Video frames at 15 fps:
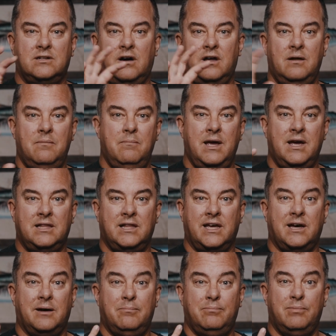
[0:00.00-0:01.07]
on and make
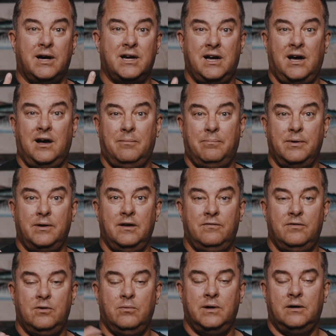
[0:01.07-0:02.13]
like a cup,
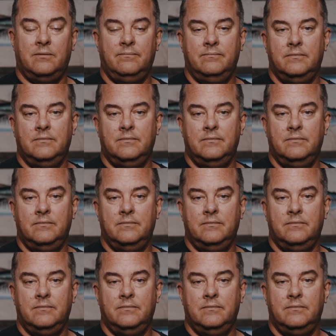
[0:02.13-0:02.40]
if you will.